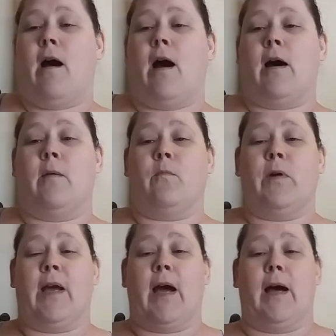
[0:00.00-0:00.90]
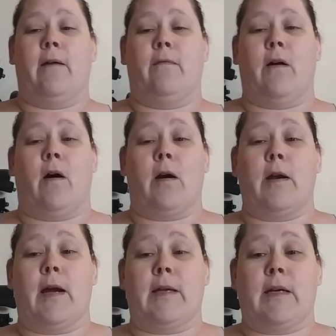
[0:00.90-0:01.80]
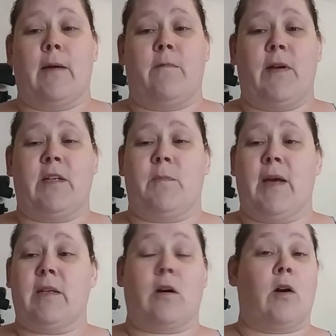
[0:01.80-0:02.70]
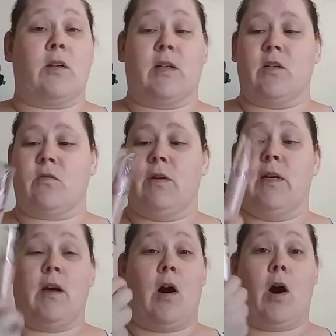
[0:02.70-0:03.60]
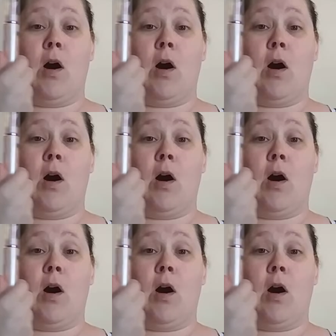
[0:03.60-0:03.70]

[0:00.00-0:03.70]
Um, we have our nighttime face mask, our sunscreen,